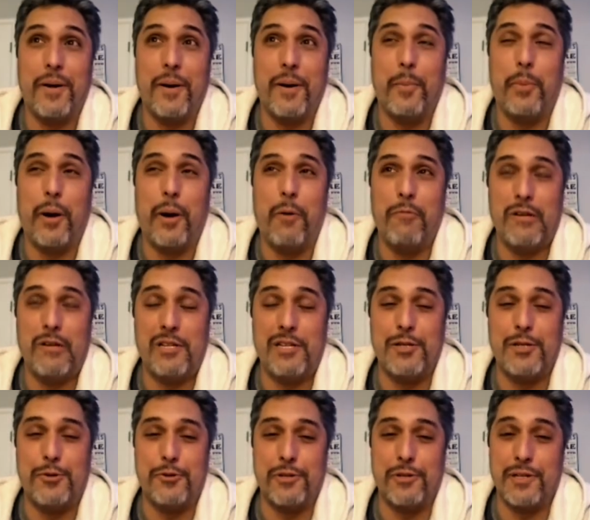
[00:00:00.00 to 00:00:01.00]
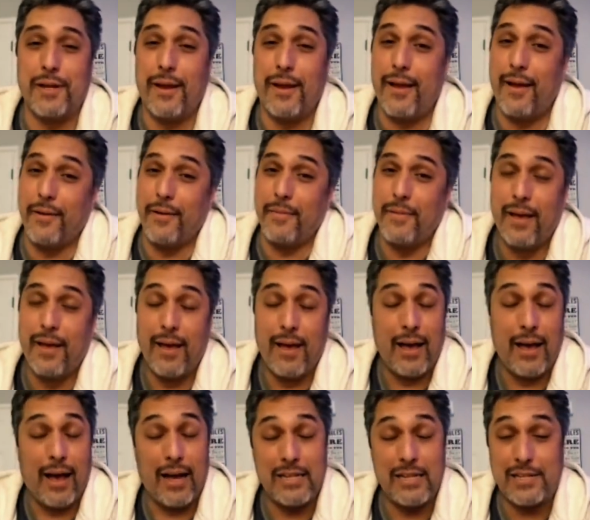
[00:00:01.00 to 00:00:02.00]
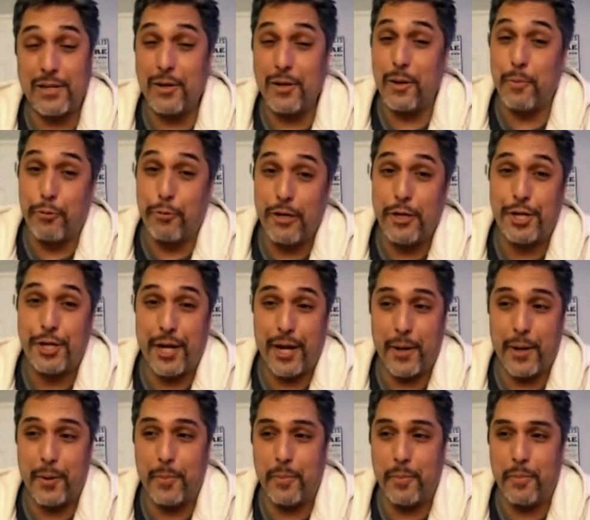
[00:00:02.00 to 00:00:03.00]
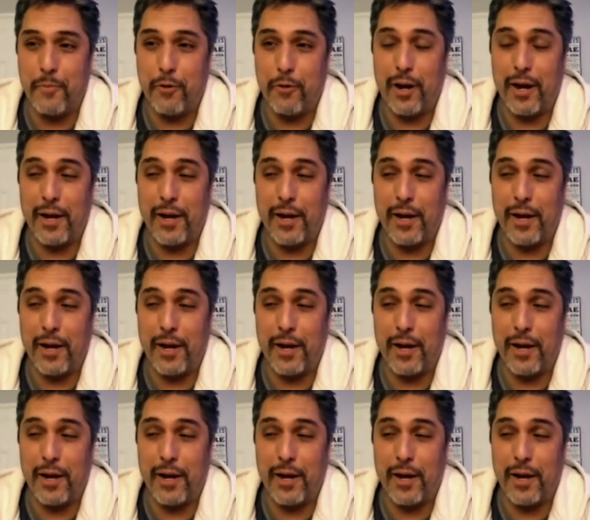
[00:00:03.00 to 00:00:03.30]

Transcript: about residuals, and hey, I still appreciate them when I